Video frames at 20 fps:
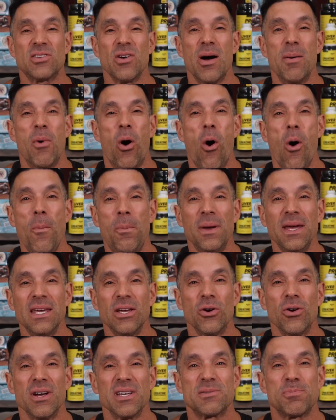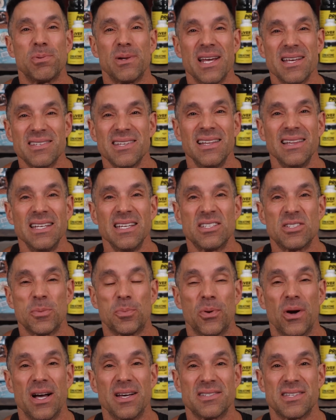so I'm hoping you're as pleasantly
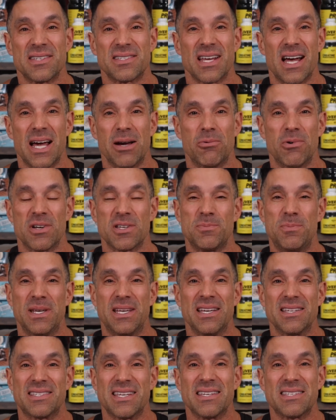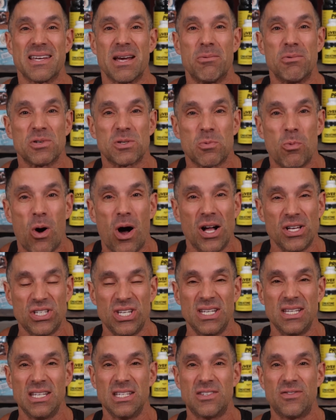surprised as I was, because as I was
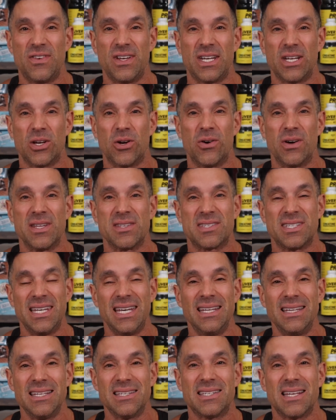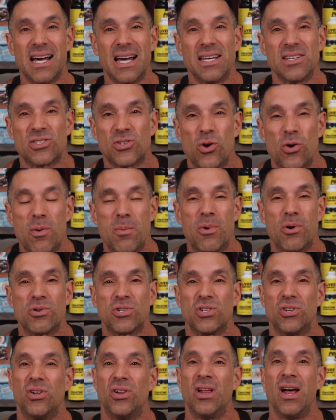watching this video and seeing this guy so
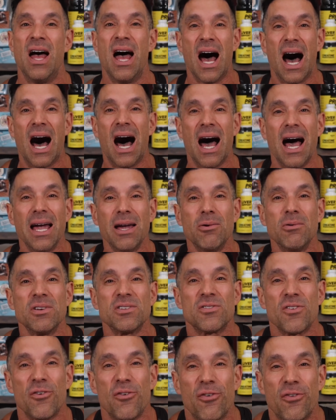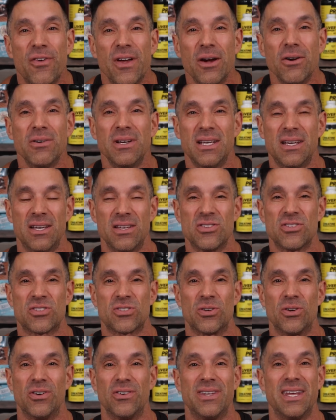emotional, I was very
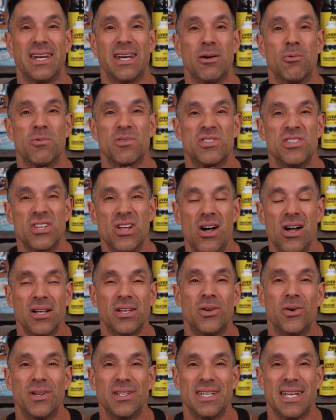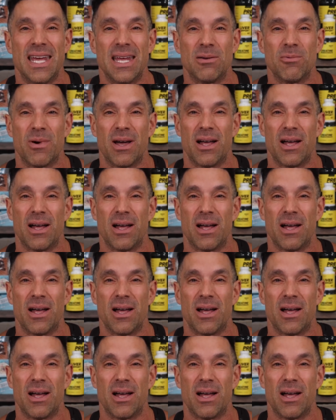concerned that it was not going to end